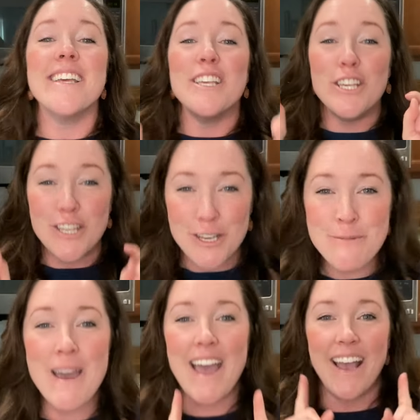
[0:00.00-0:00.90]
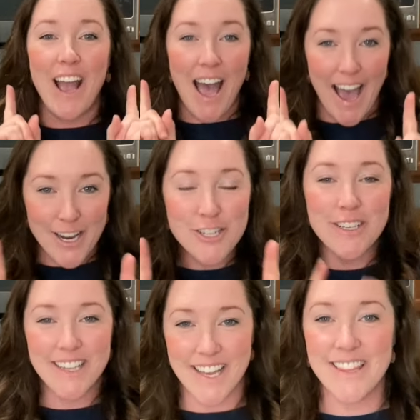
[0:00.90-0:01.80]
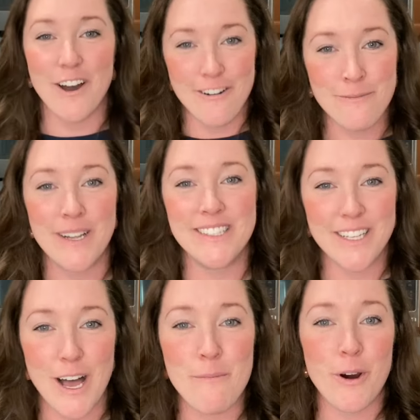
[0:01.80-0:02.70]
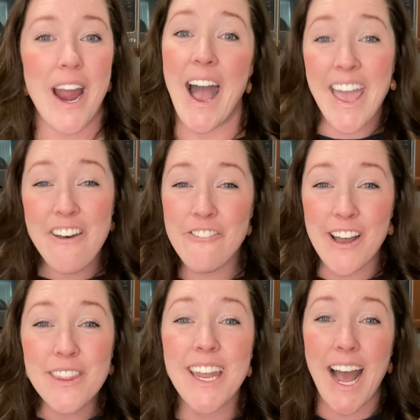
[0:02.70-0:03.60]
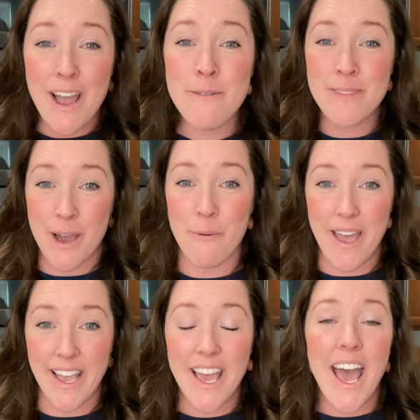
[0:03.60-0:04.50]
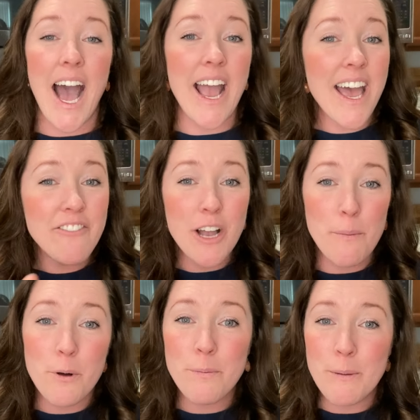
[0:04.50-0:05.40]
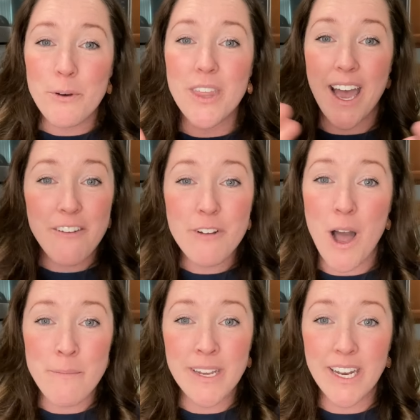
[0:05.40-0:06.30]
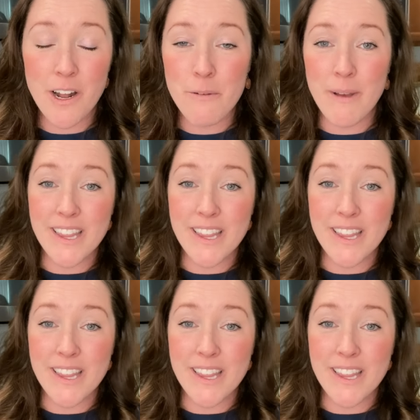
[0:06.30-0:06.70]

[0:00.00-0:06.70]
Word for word: you may actually like the off brands a lot more. I have found that I am that way. I have a couple of people that have commented on my